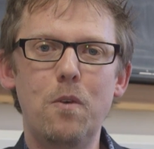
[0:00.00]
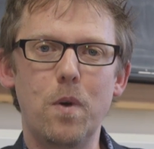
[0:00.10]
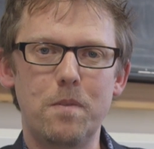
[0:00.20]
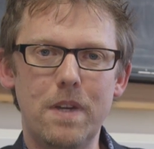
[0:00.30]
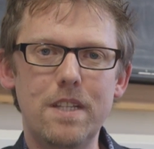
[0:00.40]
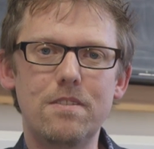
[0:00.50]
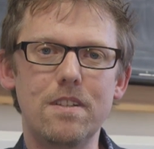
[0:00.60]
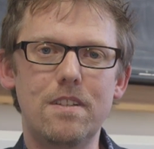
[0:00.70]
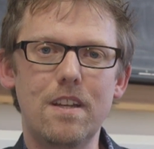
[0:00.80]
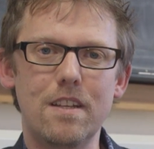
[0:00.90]
What makes
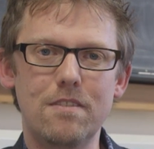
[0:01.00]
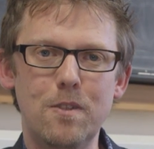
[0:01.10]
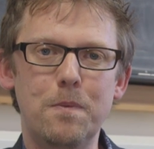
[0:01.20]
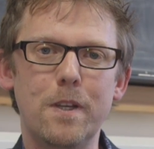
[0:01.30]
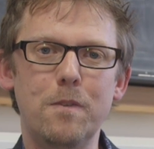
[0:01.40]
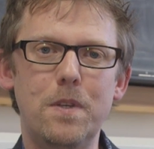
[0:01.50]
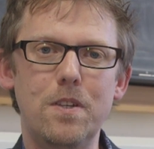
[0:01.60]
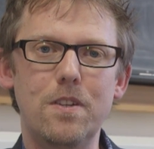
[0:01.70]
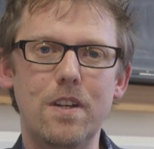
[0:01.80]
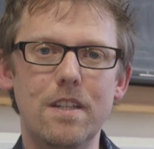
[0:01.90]
it a
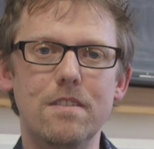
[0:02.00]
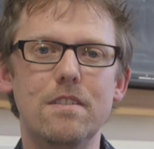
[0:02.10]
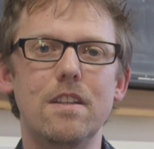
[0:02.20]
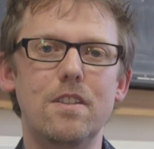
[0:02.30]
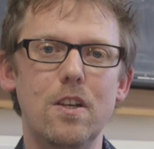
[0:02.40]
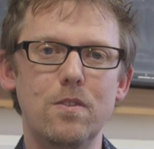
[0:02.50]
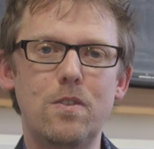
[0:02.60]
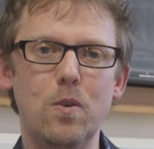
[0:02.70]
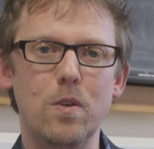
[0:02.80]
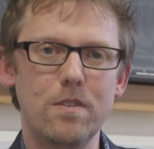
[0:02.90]
supercomputer is that those
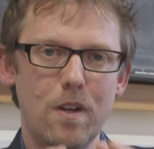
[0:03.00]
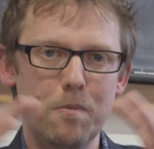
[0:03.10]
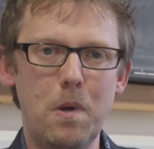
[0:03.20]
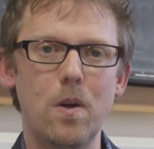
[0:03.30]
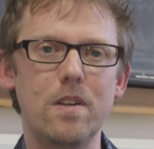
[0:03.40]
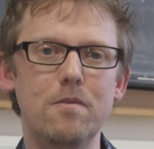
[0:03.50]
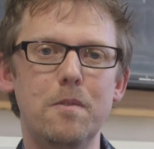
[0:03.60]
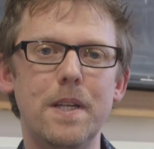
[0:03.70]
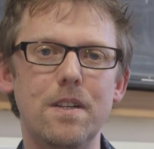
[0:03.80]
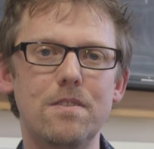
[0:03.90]
cores are part of
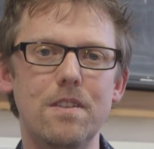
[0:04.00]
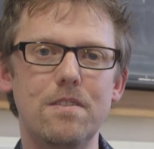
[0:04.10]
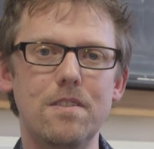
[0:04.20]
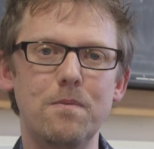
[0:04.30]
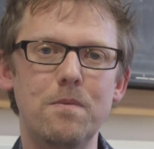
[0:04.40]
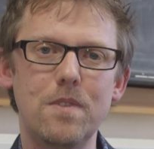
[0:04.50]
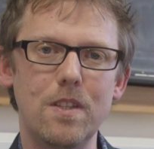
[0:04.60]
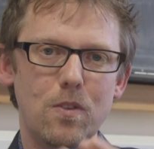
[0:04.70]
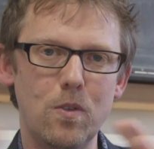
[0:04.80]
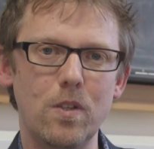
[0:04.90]
a bigger system, so
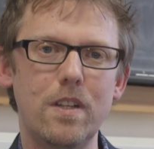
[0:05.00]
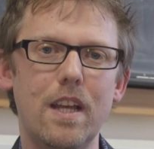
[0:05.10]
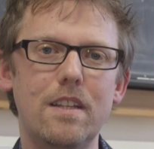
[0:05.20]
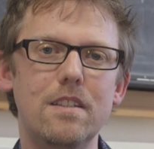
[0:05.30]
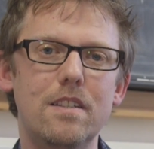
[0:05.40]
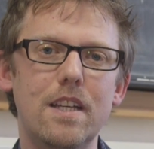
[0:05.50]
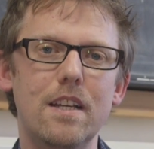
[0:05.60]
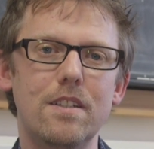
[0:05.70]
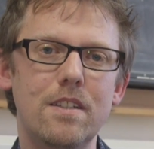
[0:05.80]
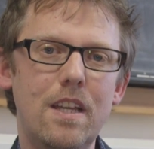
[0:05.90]
they're all connected
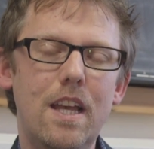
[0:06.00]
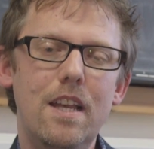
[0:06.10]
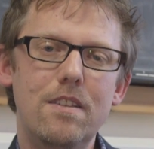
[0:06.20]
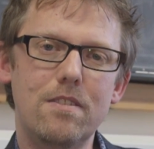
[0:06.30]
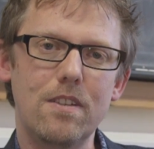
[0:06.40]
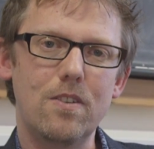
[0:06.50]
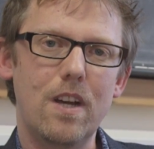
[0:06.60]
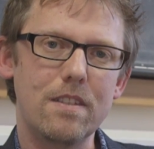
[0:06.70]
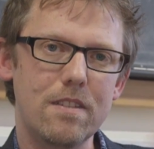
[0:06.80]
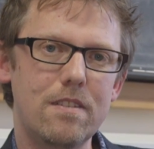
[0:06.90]
together. So
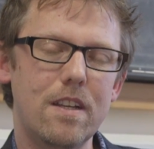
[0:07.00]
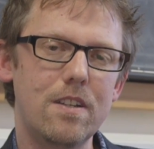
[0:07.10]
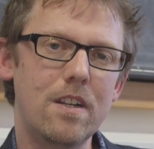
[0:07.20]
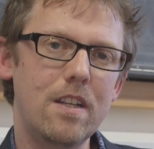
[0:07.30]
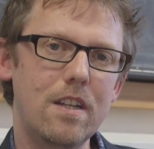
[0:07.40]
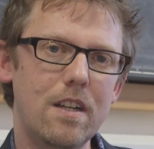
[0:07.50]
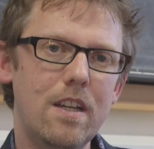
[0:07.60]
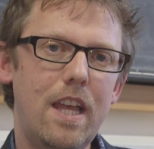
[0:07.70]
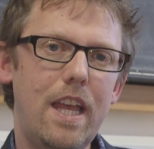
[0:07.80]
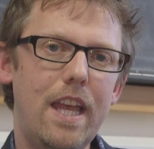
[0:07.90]
as I said
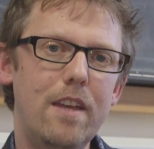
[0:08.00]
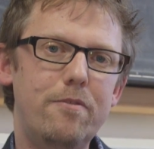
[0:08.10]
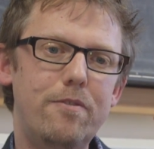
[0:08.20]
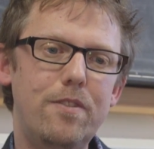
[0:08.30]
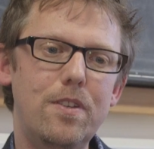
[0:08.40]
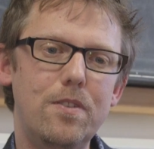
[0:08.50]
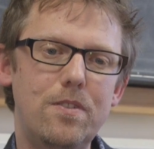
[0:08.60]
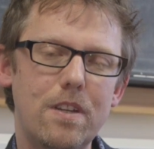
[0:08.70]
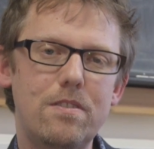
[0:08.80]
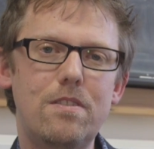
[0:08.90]
earlier, if you
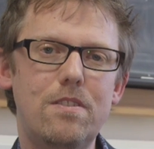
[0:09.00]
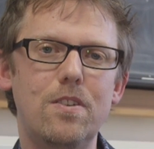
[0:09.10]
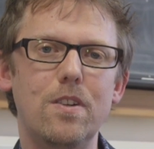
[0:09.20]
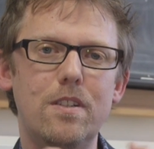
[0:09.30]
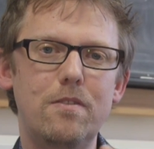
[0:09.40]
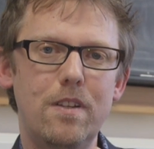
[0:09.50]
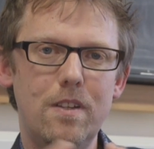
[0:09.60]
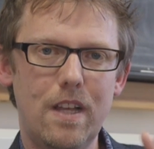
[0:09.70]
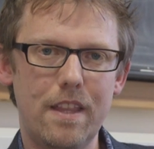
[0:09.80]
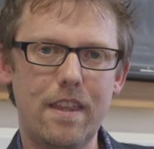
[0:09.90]
just took
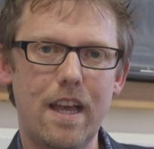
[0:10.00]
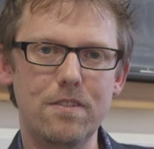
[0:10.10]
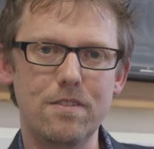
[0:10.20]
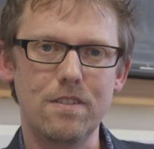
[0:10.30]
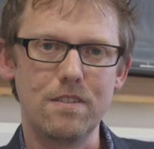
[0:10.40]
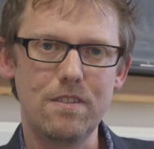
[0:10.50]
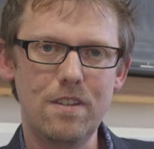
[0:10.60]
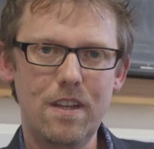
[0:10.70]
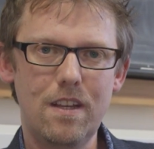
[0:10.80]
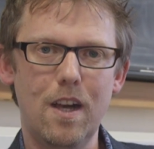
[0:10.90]
1,000
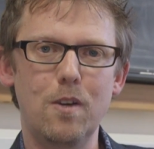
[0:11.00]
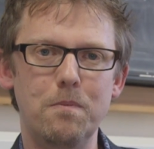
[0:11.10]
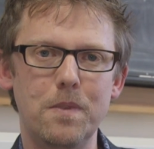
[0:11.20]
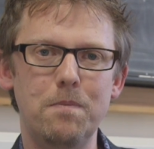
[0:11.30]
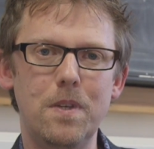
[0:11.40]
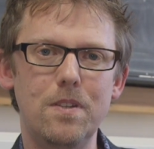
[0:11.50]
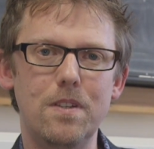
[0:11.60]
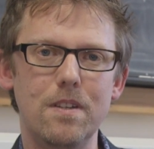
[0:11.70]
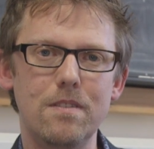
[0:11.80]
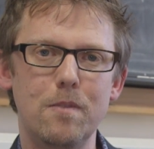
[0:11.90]
home
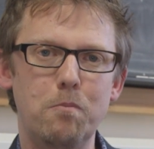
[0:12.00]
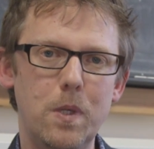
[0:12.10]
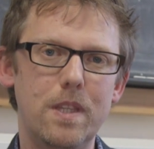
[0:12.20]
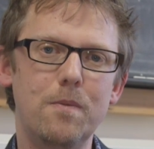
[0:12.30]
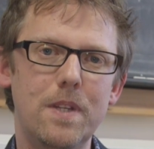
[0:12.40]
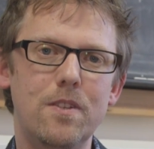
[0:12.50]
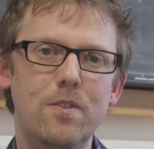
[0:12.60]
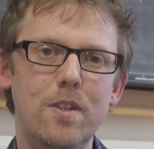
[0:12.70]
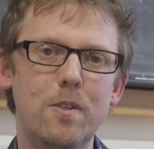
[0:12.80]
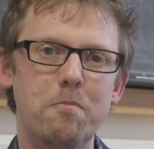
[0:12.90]
computers and put them in a
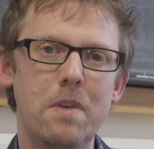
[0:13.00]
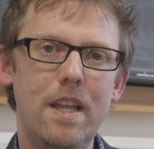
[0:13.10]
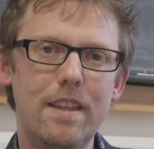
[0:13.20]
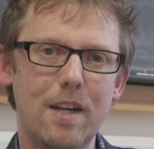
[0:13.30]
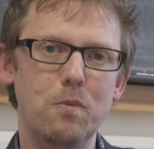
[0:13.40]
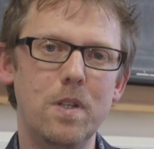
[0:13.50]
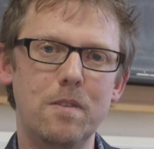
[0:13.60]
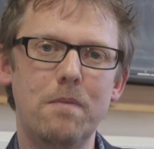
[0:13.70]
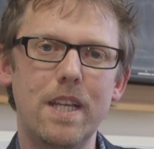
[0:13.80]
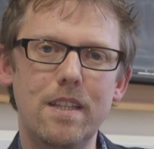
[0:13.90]
room, that
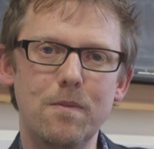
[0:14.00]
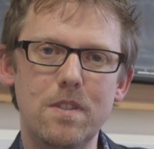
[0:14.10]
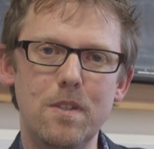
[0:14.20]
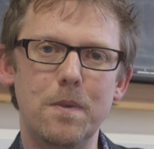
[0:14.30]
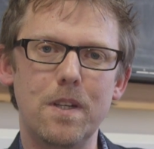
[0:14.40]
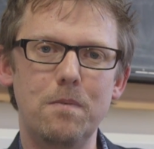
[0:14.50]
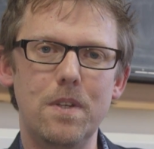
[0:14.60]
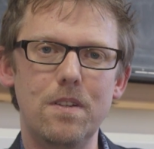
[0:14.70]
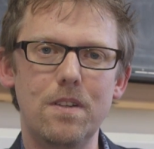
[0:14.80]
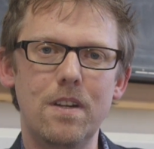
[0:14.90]
wouldn't make them a
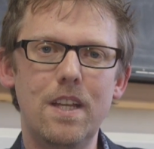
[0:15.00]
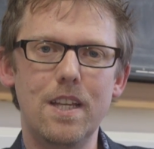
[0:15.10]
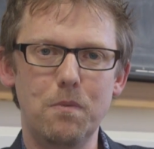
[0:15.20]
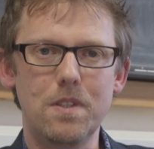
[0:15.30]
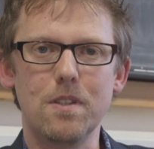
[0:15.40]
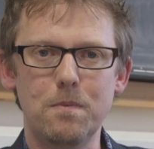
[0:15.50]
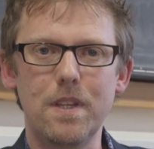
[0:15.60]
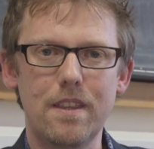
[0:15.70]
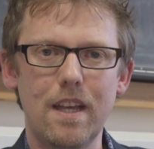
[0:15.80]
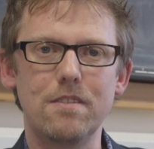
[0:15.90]
supercomputer. It would just
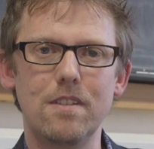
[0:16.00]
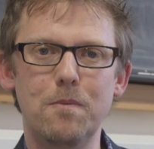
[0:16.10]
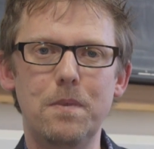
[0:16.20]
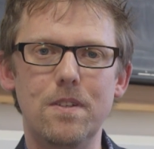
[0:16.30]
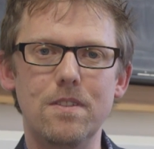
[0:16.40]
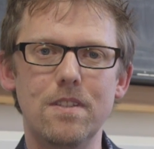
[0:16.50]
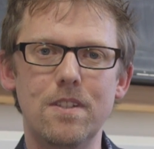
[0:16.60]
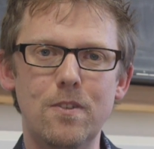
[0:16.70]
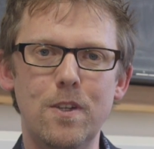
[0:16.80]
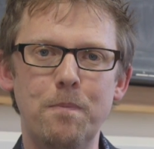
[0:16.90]
be 1,000 computers in
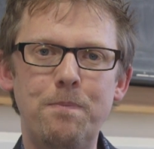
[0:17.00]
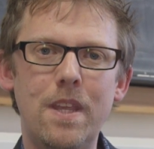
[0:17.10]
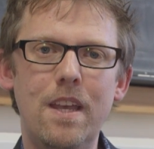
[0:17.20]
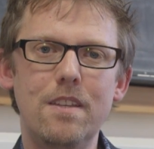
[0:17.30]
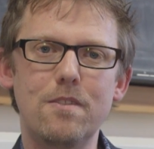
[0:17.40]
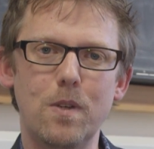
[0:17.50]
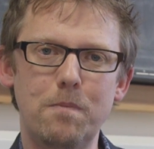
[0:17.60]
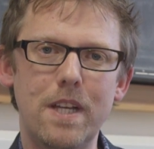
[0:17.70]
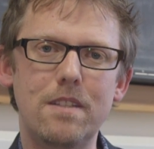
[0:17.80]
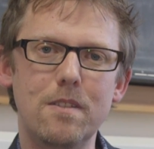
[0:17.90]
a room. So
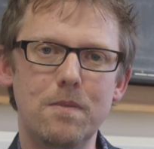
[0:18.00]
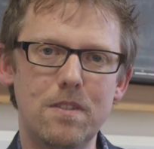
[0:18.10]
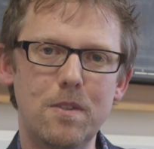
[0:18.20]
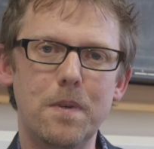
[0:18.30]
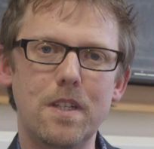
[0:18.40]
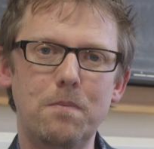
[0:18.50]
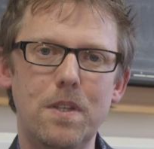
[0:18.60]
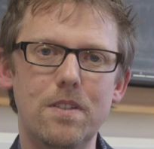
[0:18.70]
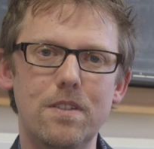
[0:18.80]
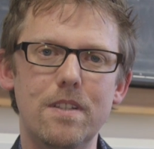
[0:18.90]
what makes them a
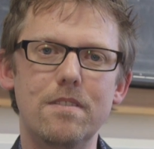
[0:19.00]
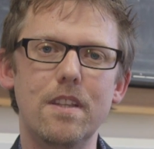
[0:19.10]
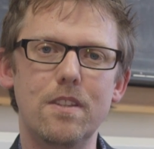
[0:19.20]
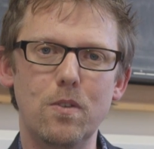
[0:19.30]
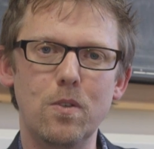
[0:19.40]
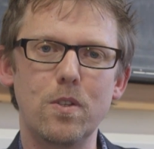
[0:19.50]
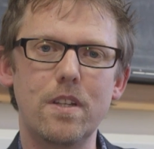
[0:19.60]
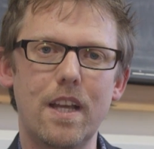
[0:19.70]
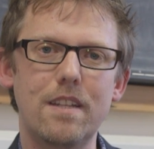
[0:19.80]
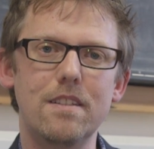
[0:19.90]
supercomputer is that they're all
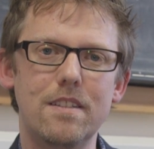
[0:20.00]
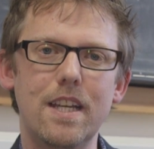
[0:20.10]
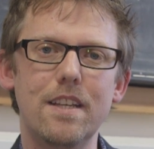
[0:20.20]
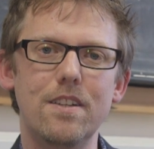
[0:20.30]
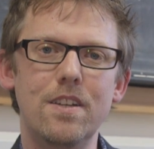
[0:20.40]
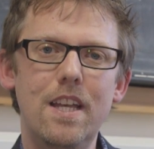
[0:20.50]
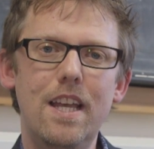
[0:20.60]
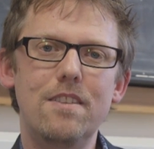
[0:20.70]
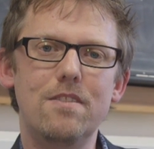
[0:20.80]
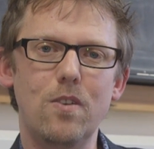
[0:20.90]
connected together.
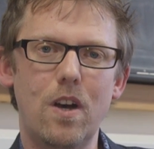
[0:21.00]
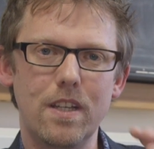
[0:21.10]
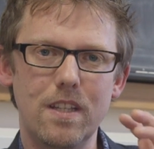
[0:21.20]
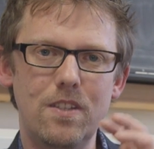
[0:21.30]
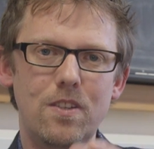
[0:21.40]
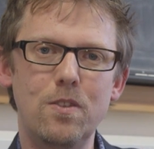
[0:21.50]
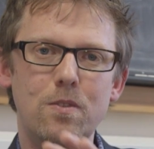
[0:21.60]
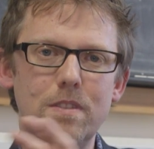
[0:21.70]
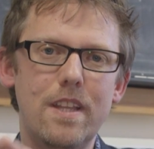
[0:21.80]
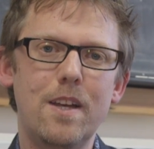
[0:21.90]
So I can
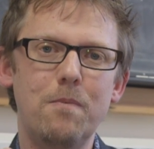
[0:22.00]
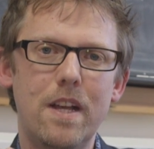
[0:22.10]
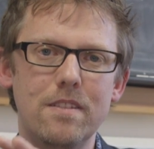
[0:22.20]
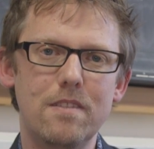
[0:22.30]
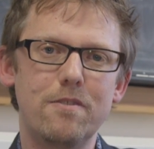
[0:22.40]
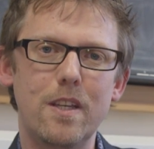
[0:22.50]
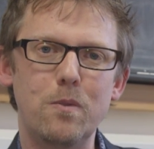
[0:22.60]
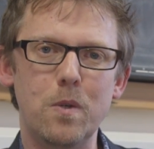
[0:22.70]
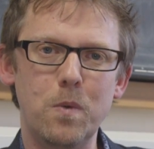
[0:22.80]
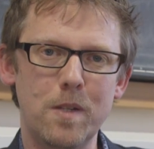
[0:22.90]
use them as if they
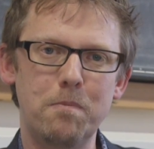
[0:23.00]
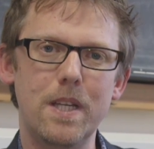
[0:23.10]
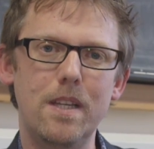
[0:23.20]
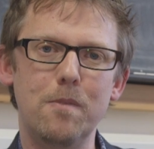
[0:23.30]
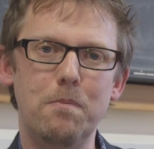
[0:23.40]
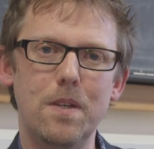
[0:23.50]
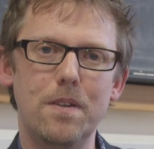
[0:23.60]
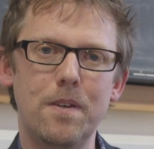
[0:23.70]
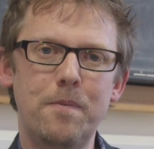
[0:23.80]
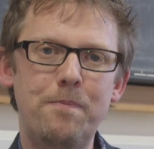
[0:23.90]
were one big
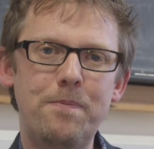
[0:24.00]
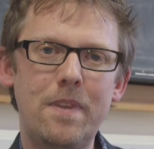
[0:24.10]
computer.